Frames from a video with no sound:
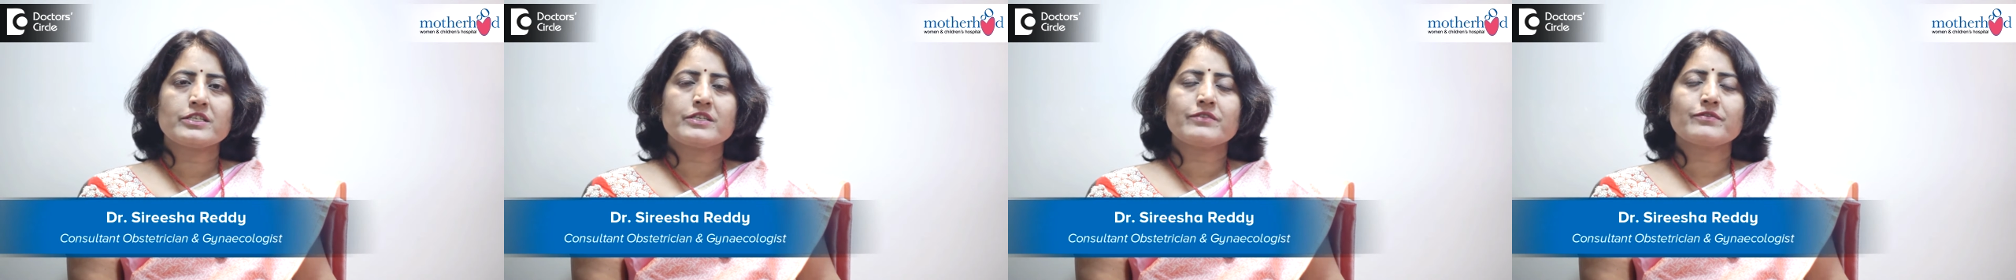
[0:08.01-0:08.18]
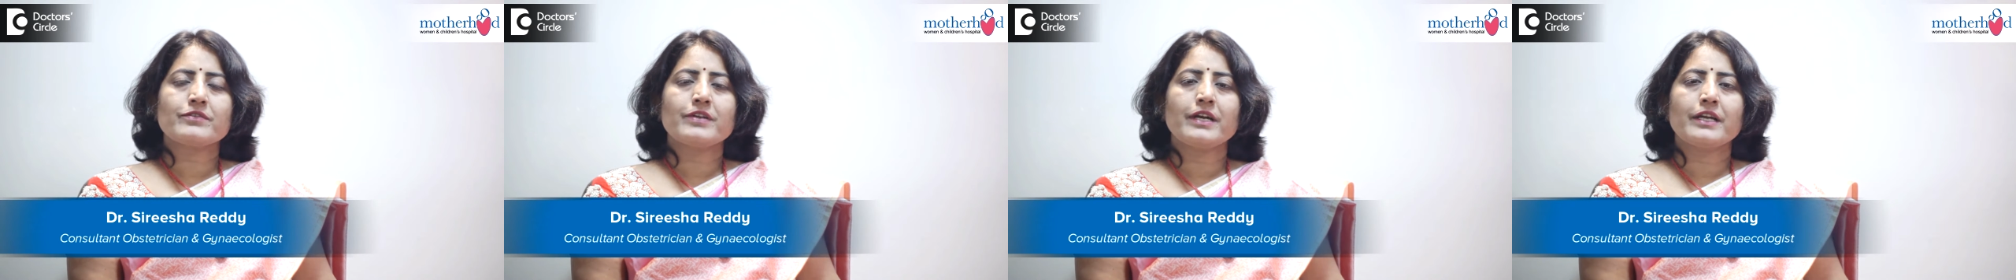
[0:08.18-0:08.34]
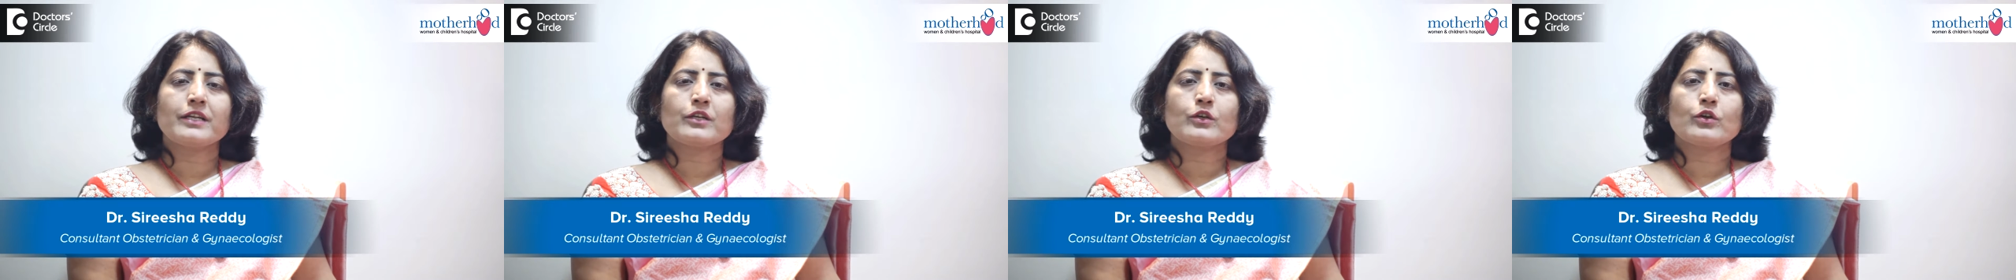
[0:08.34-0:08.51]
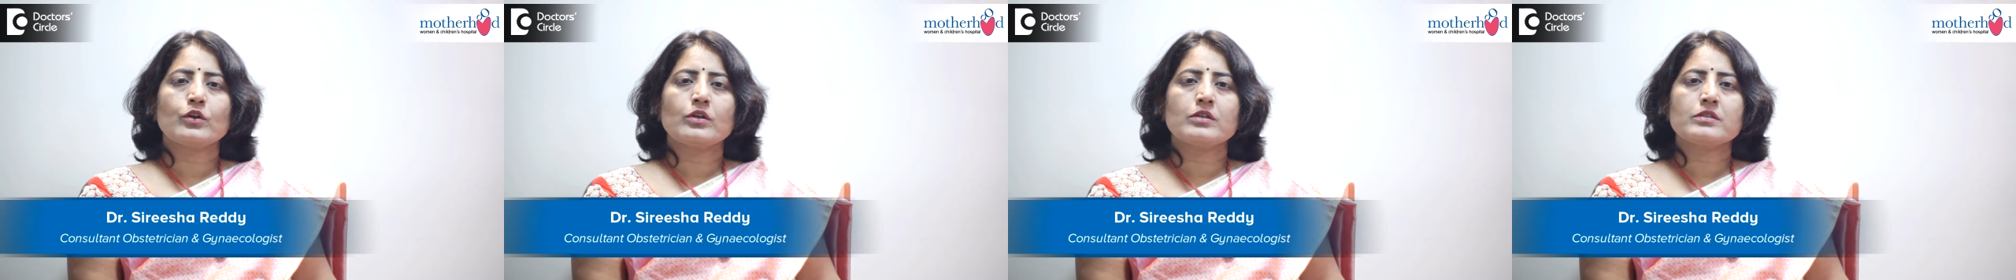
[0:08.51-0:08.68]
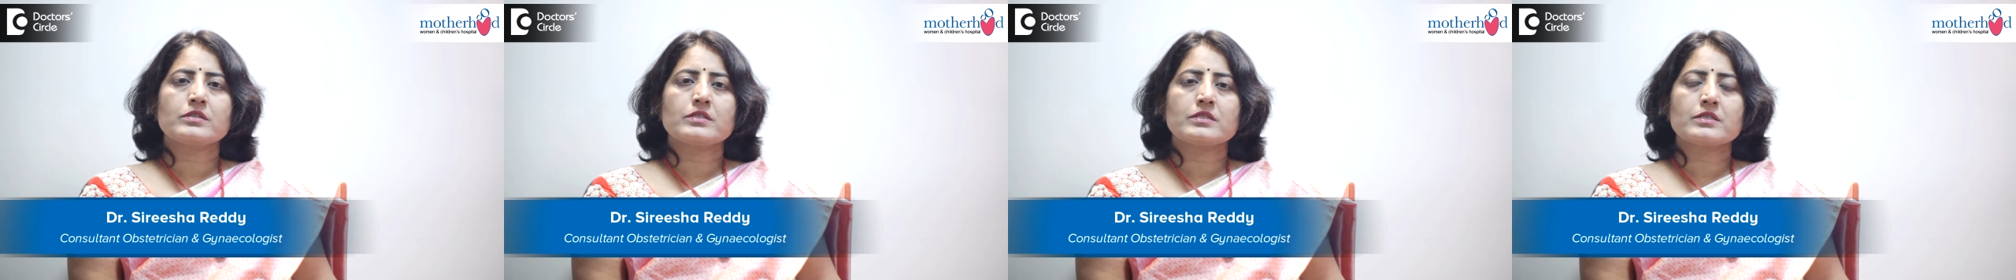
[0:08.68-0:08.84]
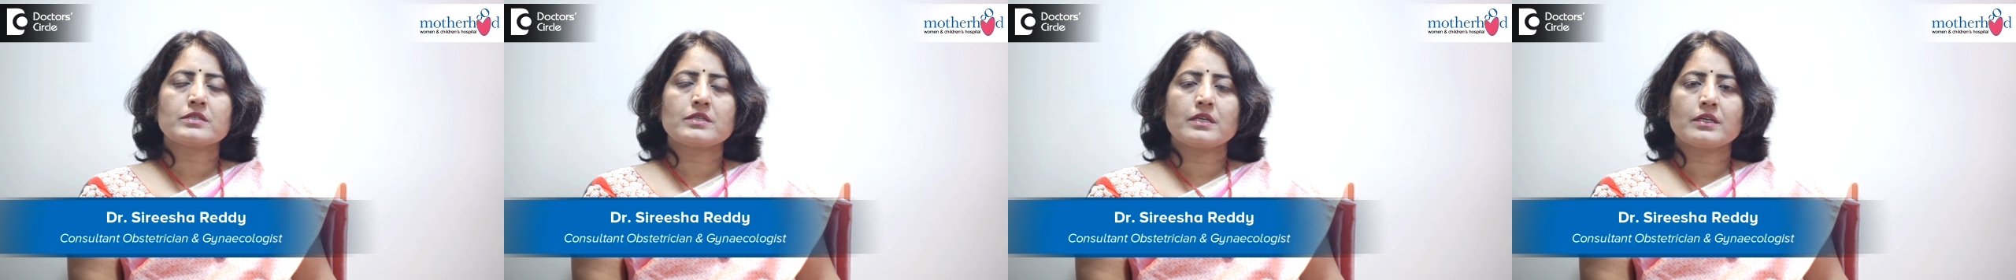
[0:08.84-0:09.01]
Chief
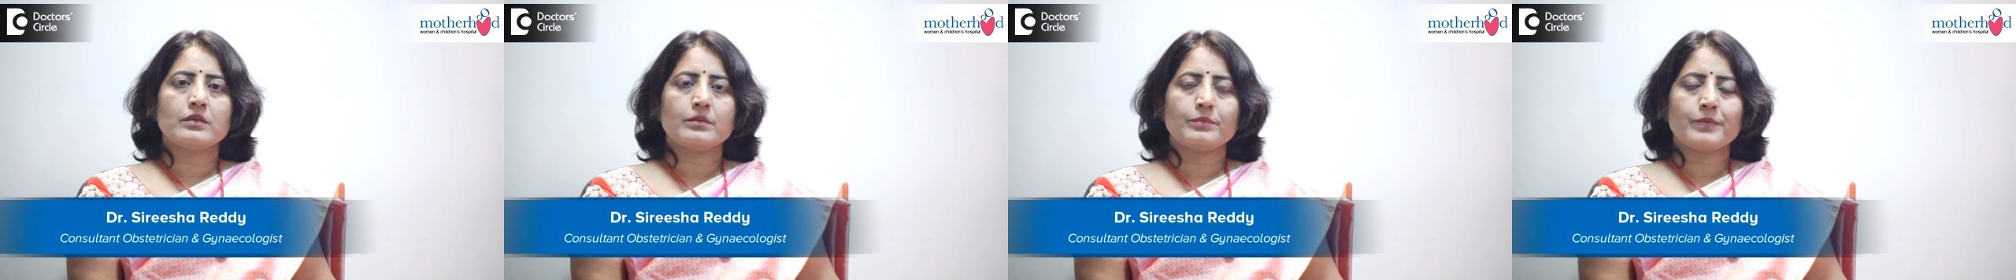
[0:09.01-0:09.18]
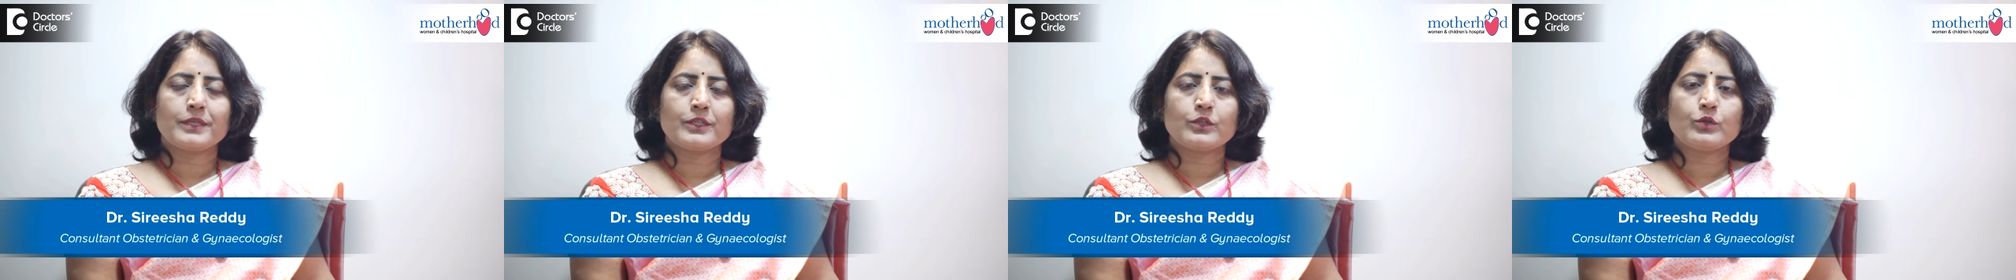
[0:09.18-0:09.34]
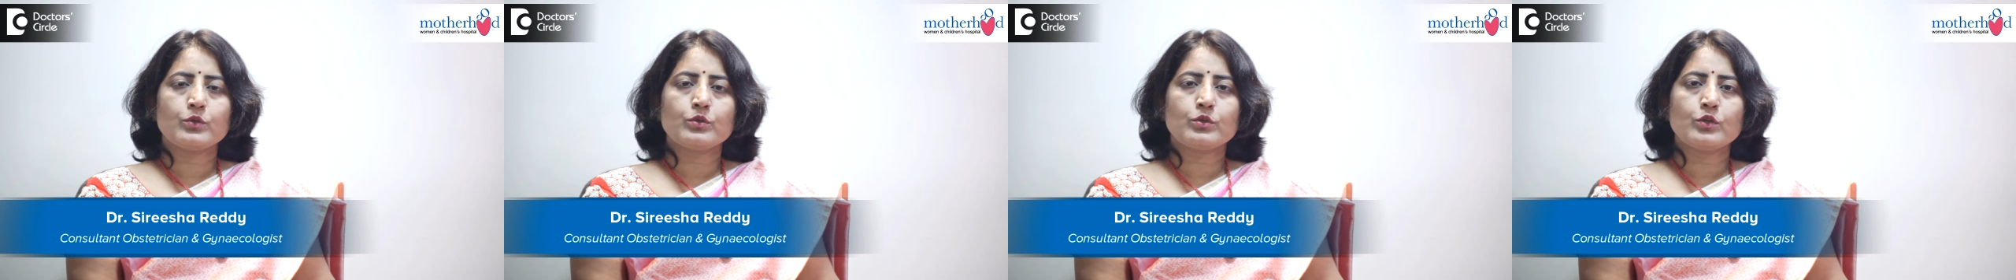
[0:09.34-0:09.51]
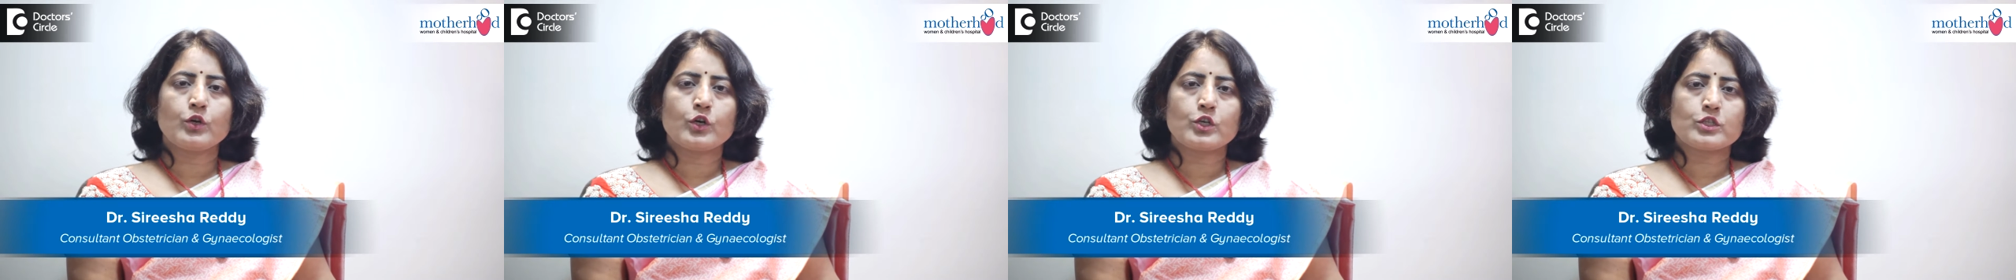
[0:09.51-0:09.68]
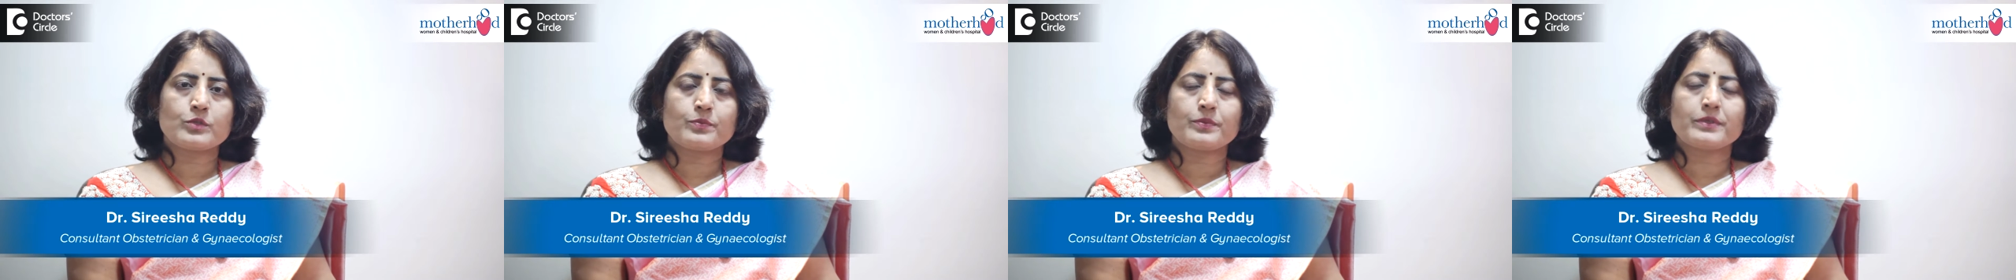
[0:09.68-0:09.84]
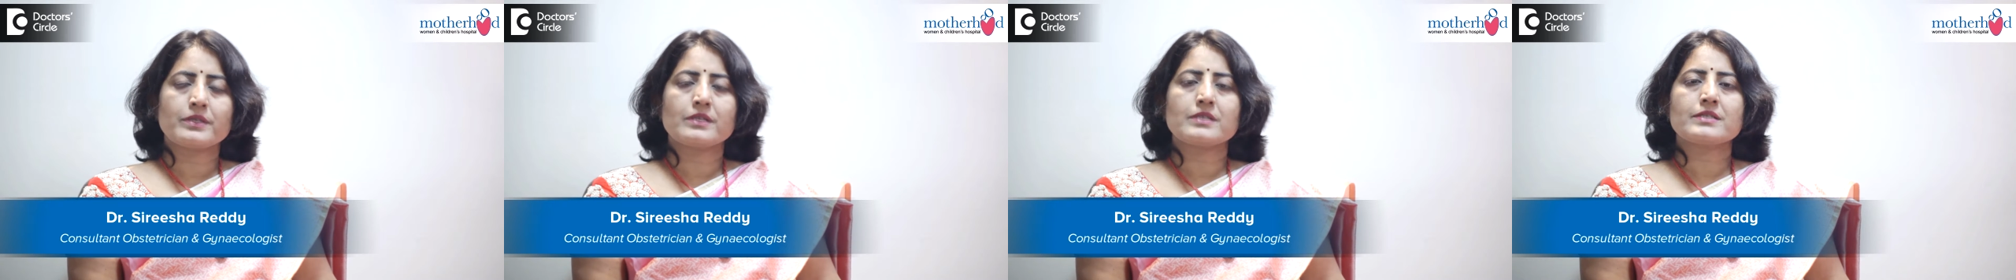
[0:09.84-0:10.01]
Gynecologist at Motherhood
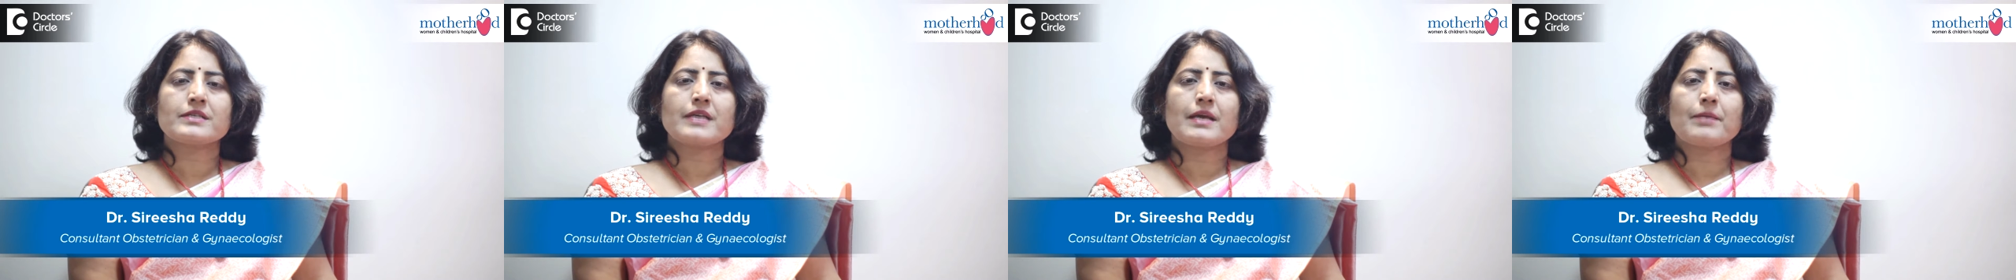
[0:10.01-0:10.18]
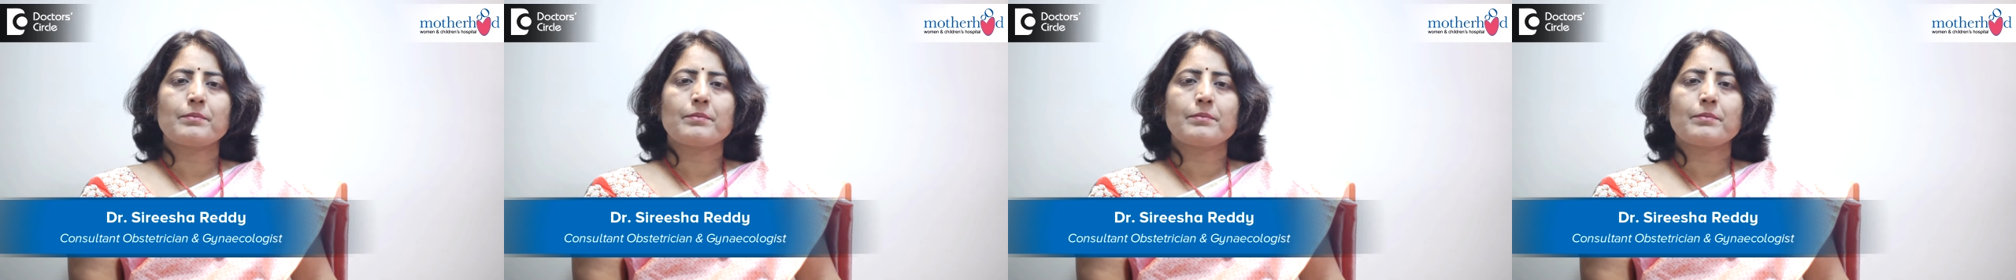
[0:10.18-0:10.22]
Hospital's